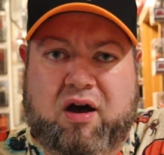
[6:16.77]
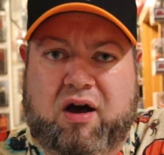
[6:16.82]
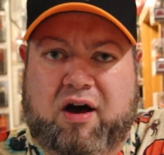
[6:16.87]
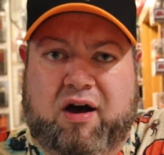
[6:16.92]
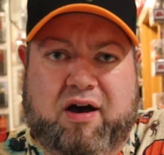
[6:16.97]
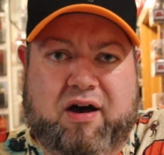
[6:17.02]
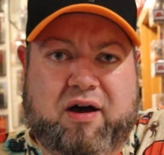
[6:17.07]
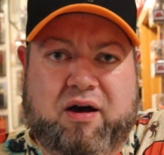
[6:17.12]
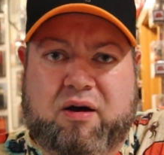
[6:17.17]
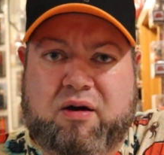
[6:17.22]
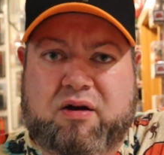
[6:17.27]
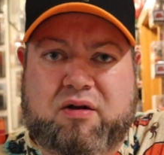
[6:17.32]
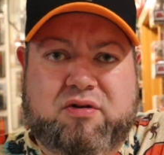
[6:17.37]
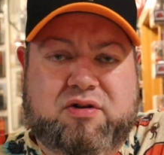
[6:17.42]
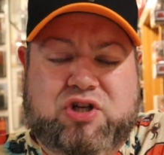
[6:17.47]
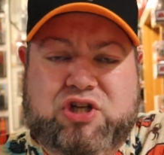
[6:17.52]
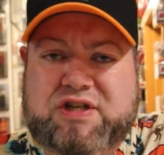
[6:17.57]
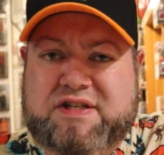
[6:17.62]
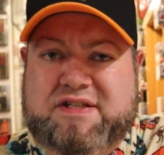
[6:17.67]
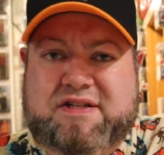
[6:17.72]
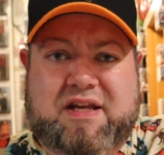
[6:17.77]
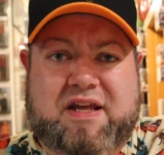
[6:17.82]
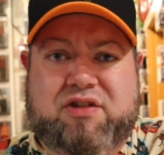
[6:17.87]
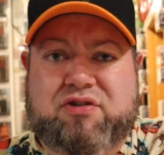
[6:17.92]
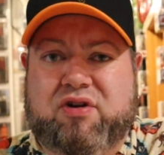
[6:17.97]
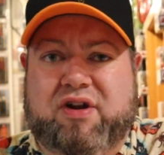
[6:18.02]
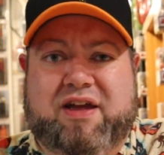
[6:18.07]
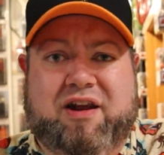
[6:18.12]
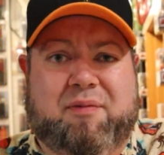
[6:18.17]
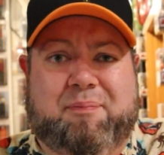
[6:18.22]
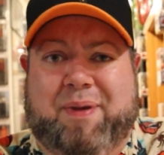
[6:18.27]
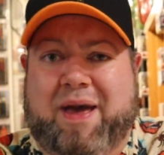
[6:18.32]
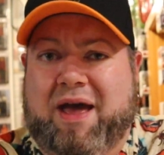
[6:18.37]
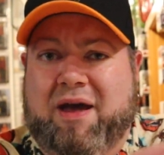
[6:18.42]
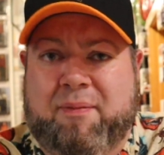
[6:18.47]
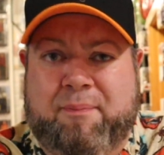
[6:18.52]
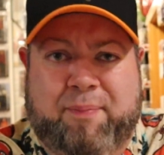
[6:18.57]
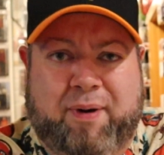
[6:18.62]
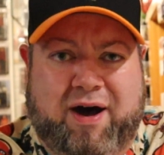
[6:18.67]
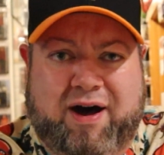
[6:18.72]
Uh, just either get a
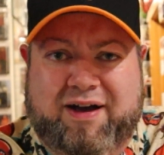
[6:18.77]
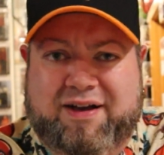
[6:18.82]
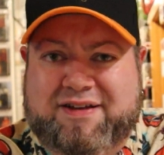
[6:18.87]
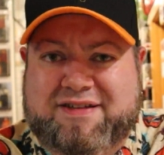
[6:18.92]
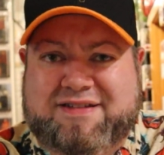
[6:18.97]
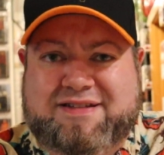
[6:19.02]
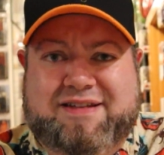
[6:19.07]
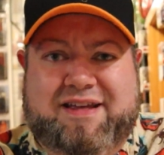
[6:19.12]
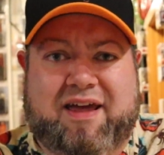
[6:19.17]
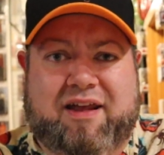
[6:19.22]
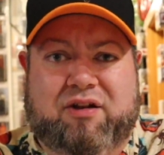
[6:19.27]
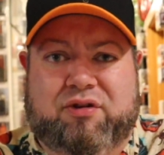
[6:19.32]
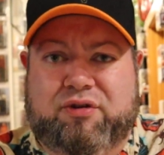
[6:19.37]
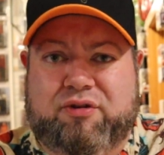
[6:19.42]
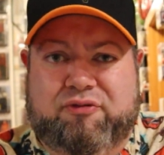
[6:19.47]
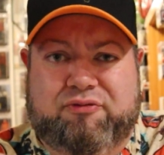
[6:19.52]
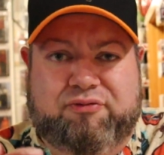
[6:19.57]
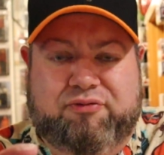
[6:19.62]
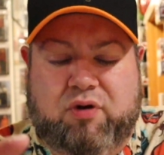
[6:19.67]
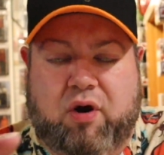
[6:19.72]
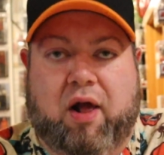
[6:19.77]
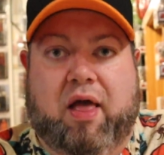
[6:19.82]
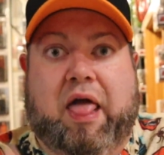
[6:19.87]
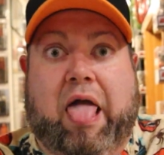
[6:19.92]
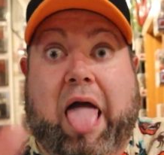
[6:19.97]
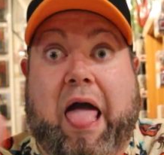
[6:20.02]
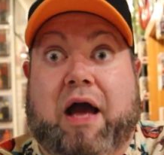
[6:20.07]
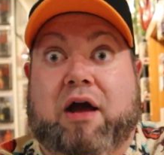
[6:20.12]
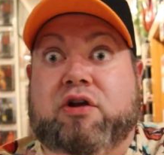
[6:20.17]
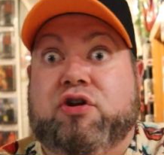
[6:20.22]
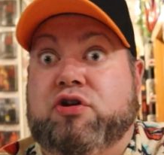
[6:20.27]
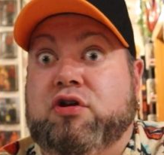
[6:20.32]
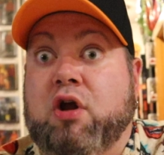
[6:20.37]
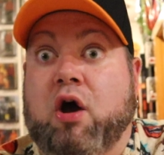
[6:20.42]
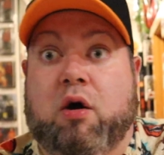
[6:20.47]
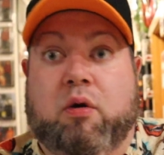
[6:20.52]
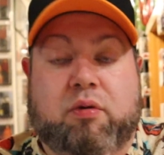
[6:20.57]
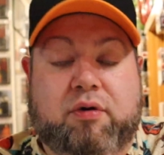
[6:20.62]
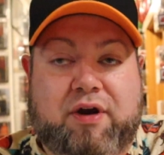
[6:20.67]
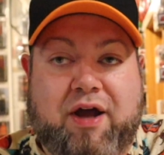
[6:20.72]
BAM box, get a Loot Fright, yeah,
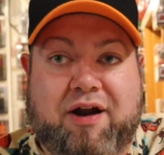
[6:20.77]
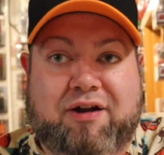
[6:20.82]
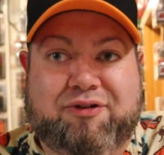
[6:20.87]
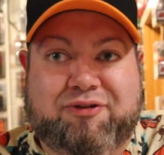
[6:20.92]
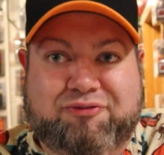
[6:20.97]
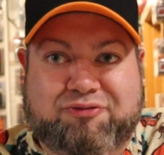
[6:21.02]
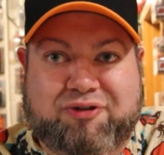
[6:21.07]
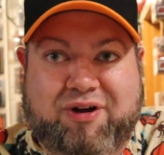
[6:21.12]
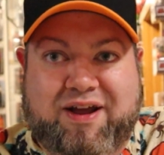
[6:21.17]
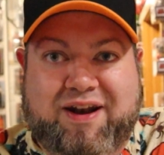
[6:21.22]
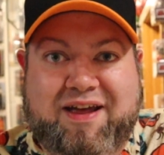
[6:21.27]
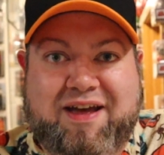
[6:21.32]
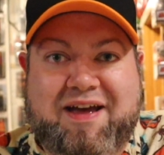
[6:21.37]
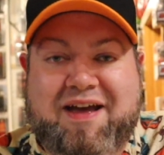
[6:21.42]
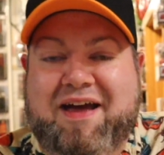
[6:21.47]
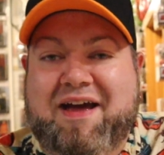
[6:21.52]
no, not a Loot Fright.